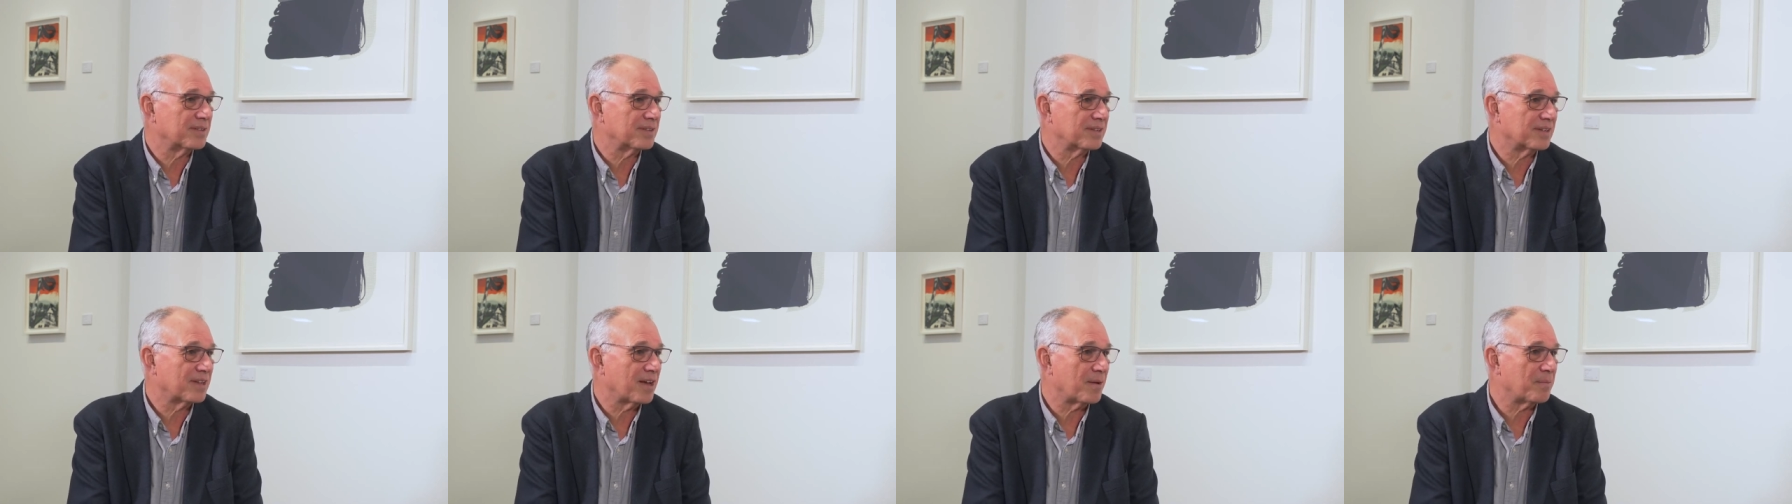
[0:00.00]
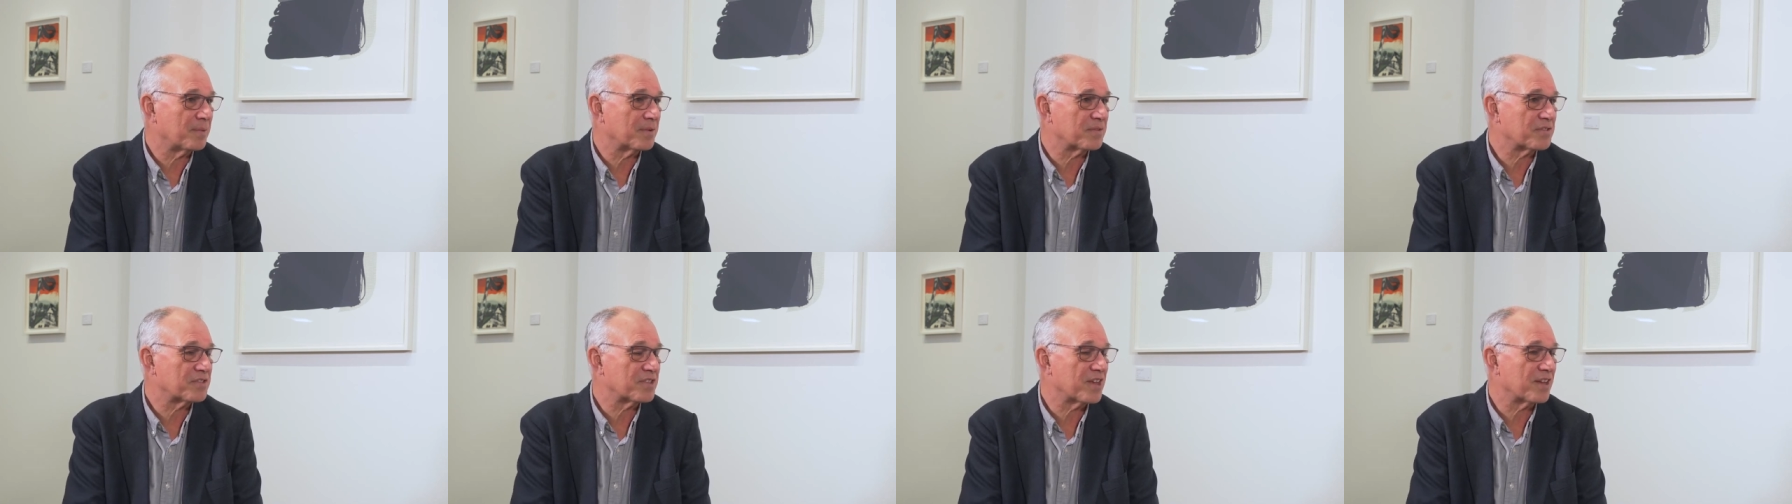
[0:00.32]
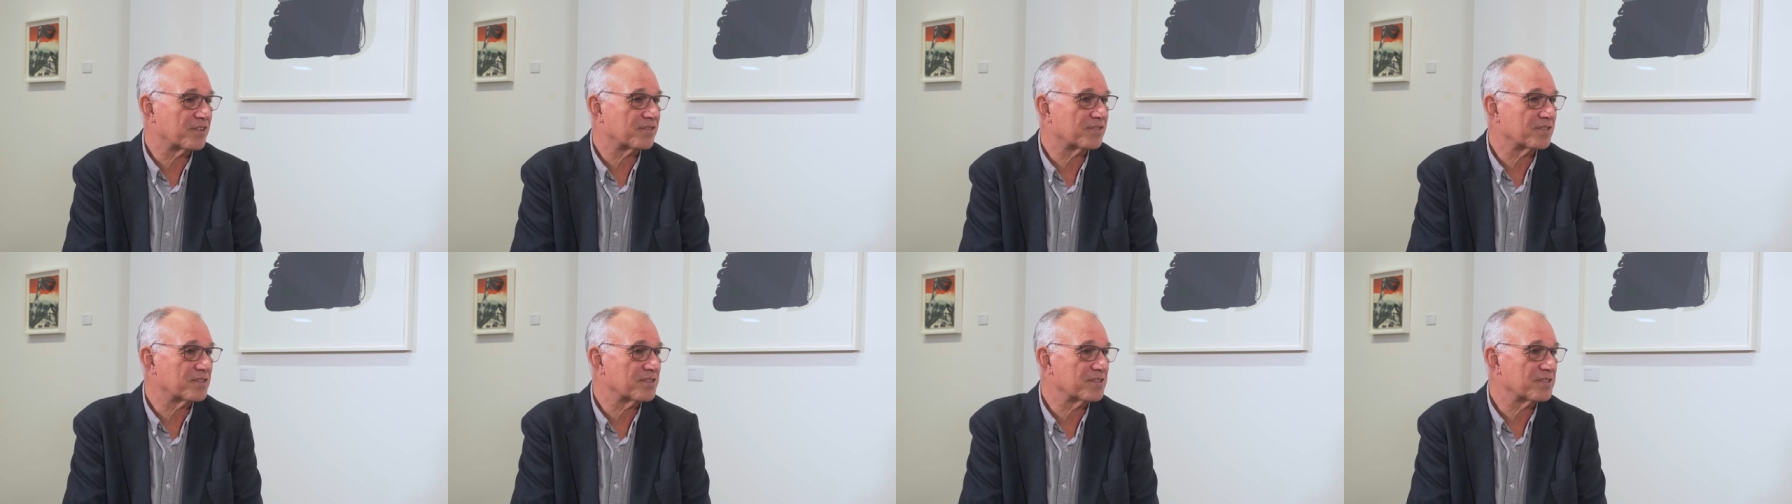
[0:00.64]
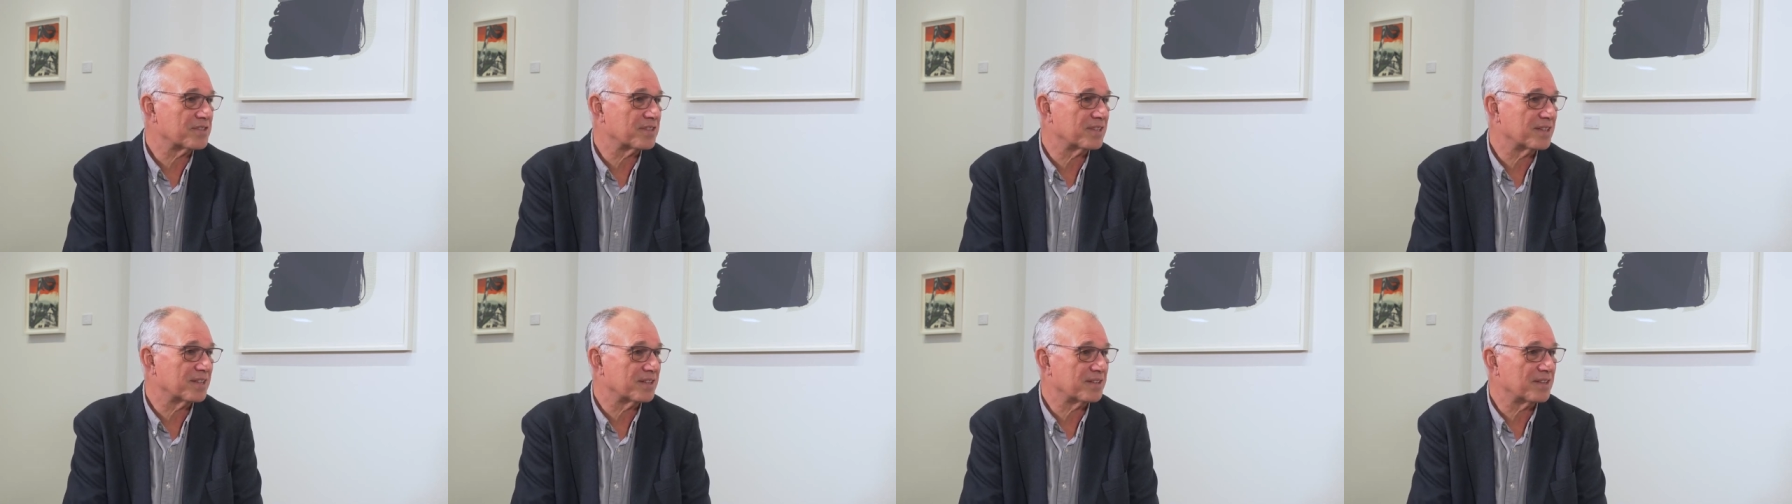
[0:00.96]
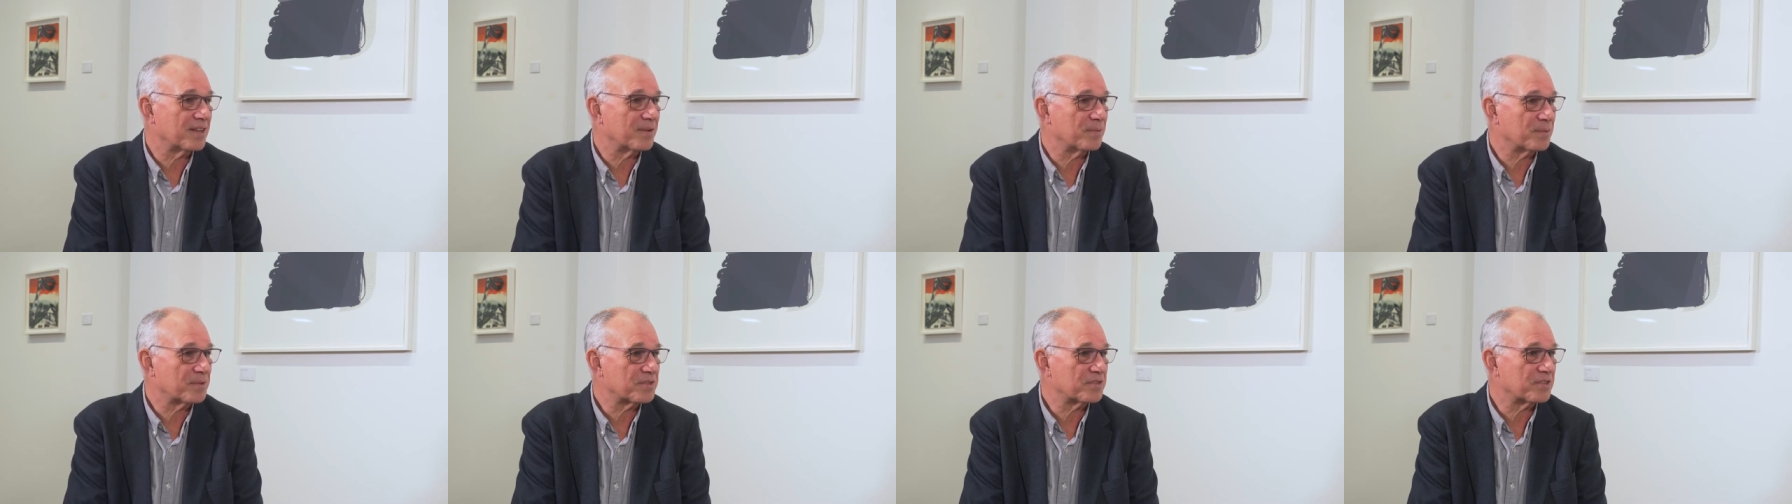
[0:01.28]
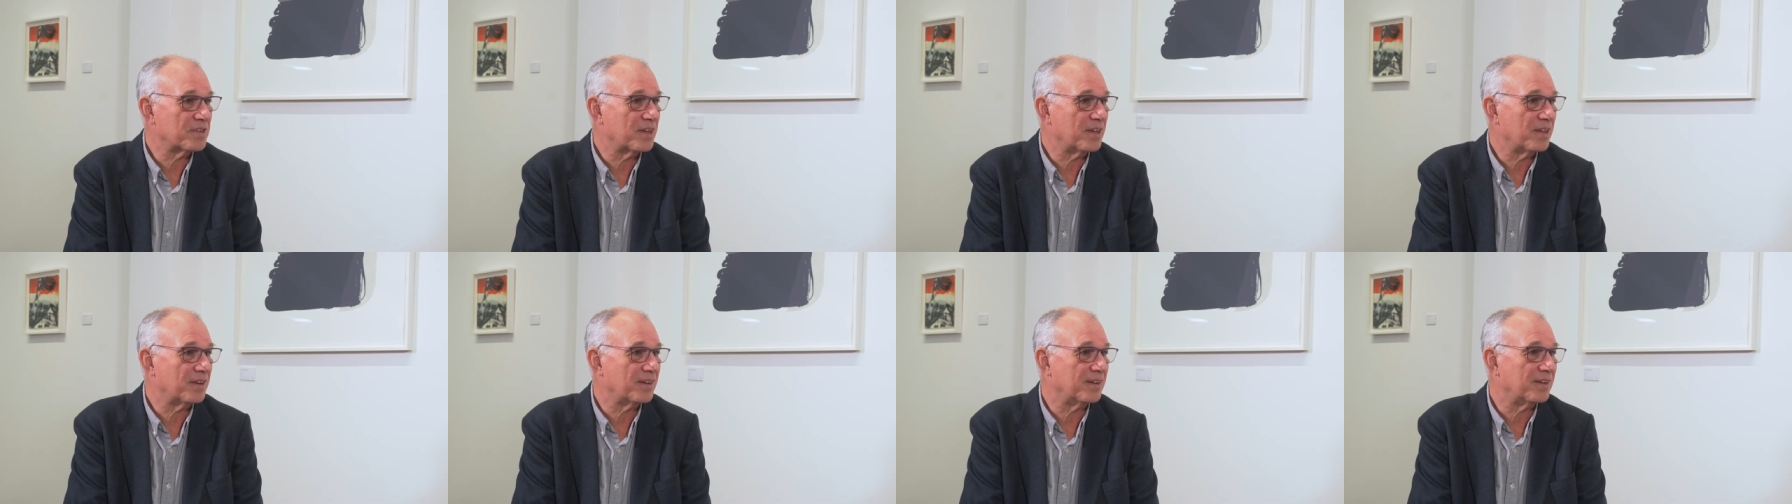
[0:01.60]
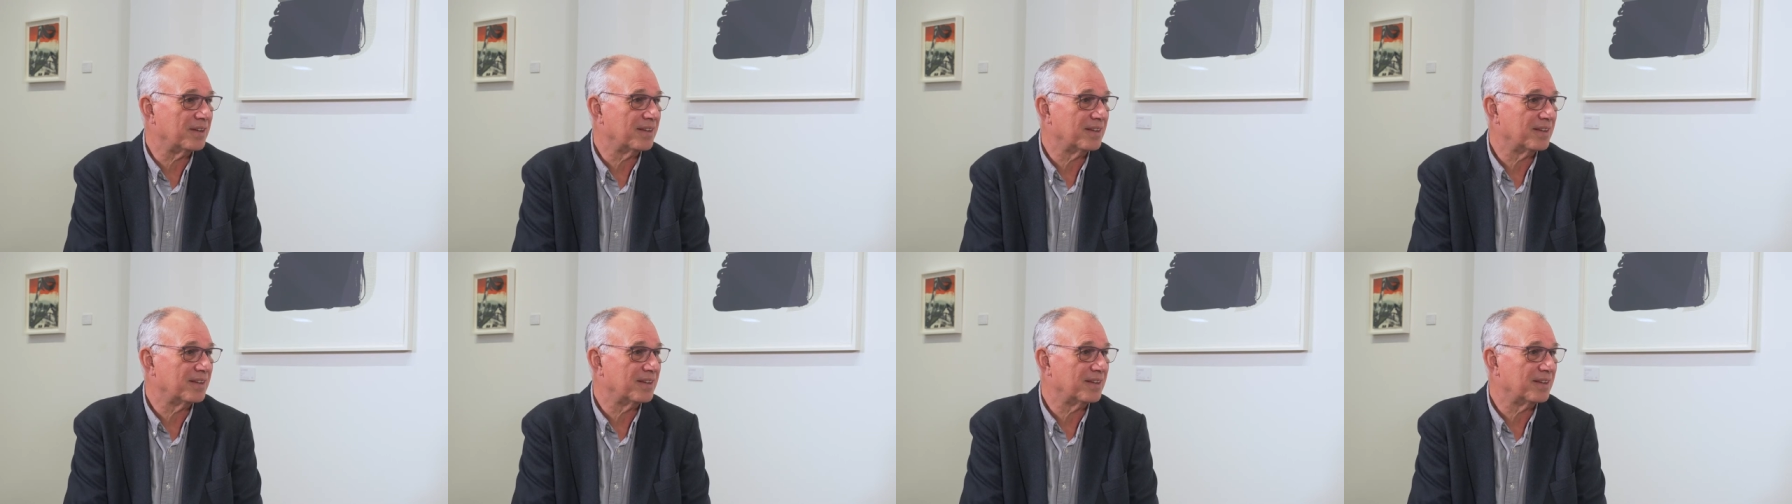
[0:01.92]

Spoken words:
A couple of sessions, it was done.